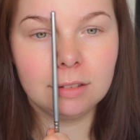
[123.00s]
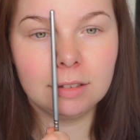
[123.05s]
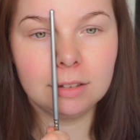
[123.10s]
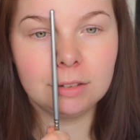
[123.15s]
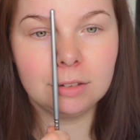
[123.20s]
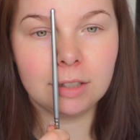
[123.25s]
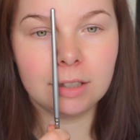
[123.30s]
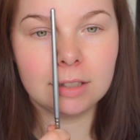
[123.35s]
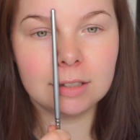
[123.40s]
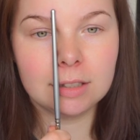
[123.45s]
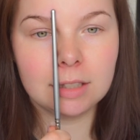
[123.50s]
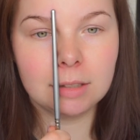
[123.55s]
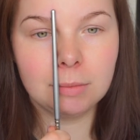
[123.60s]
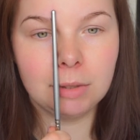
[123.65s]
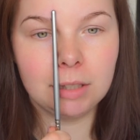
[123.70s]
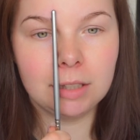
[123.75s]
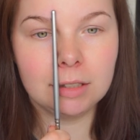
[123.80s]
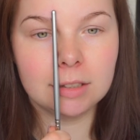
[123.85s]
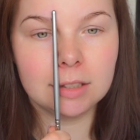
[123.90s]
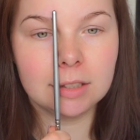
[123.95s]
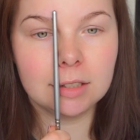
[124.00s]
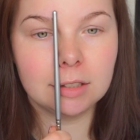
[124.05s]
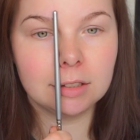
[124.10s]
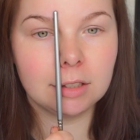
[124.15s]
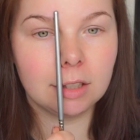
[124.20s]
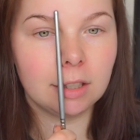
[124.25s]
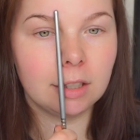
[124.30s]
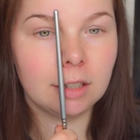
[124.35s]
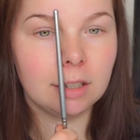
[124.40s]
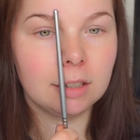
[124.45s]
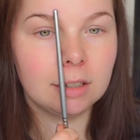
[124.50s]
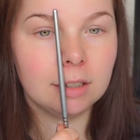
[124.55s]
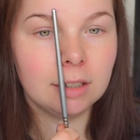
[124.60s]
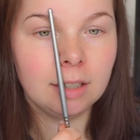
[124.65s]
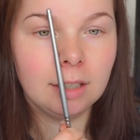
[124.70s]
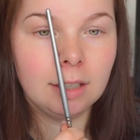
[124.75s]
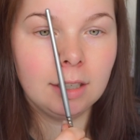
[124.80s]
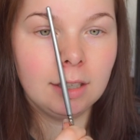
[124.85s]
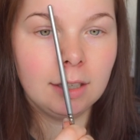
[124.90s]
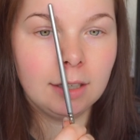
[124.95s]
As you can see, mine are starting here.
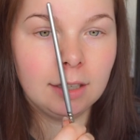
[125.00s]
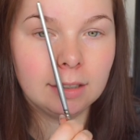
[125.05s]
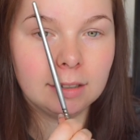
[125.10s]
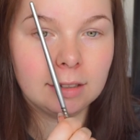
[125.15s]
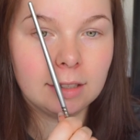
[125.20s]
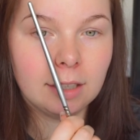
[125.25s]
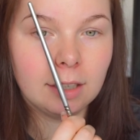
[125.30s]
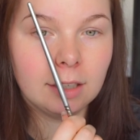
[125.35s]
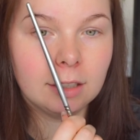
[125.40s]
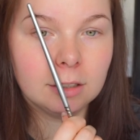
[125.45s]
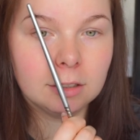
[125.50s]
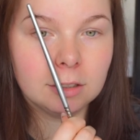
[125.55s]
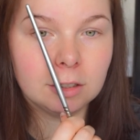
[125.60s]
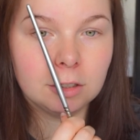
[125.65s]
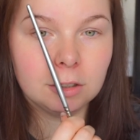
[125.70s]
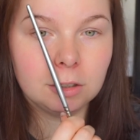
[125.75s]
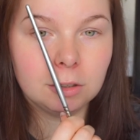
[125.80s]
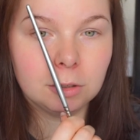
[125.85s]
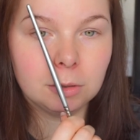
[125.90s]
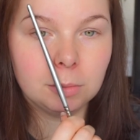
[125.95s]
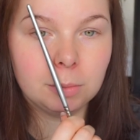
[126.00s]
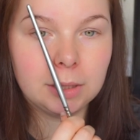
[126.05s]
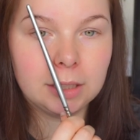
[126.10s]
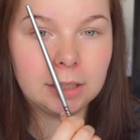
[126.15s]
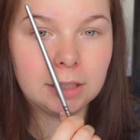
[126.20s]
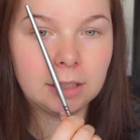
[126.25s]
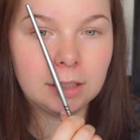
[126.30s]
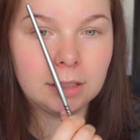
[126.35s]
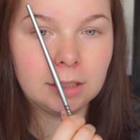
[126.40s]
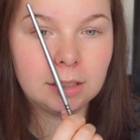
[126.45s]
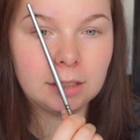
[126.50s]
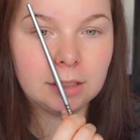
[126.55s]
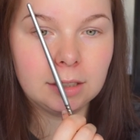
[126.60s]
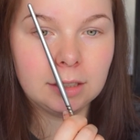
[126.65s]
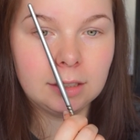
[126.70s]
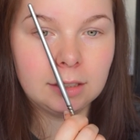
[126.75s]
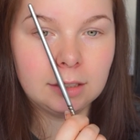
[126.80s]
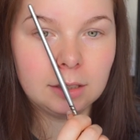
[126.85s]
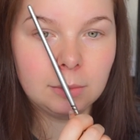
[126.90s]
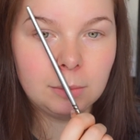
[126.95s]
The arch should be here
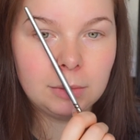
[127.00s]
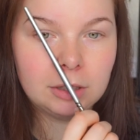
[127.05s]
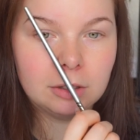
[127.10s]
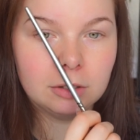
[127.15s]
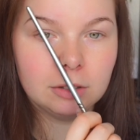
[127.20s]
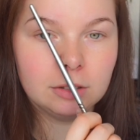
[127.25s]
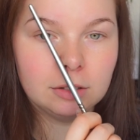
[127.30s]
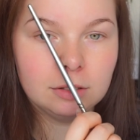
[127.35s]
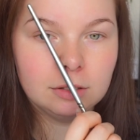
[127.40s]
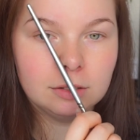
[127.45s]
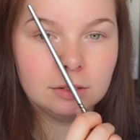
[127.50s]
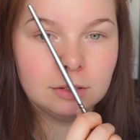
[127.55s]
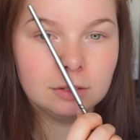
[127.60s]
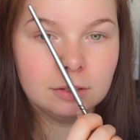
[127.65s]
in the middle.